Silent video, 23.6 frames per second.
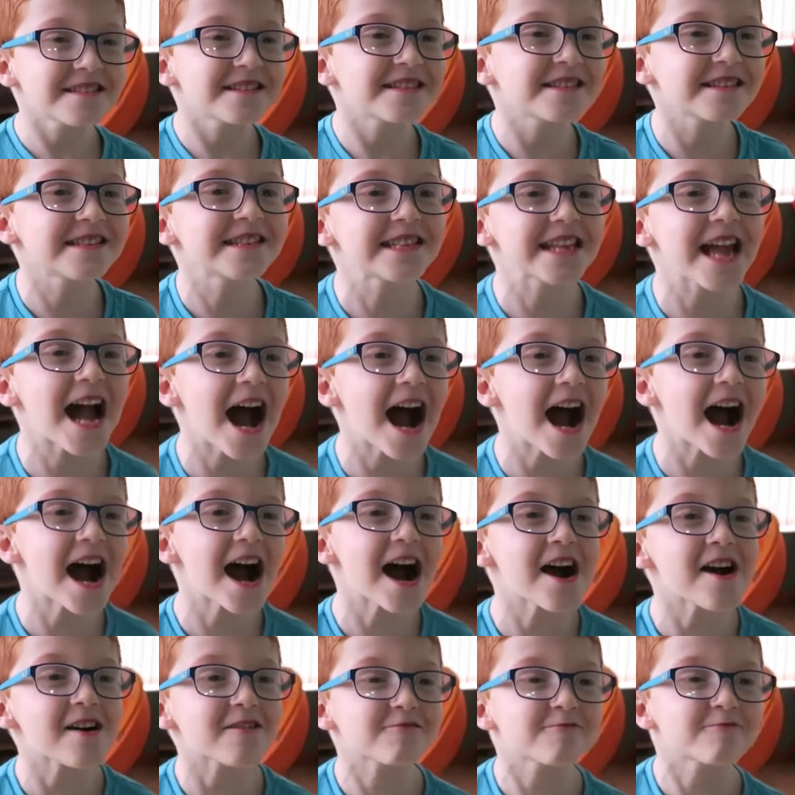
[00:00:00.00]

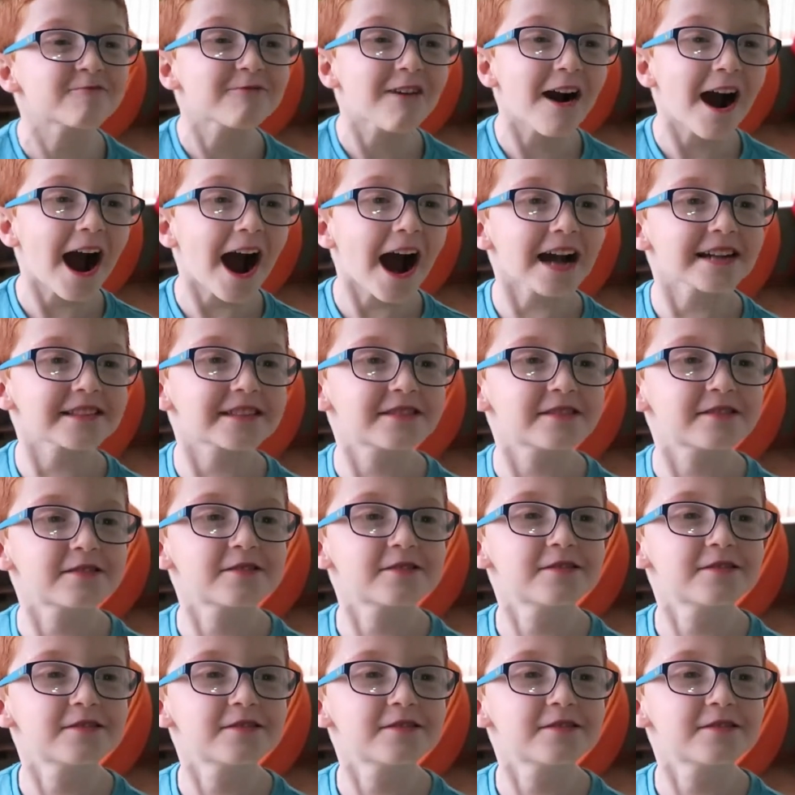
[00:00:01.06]
No, I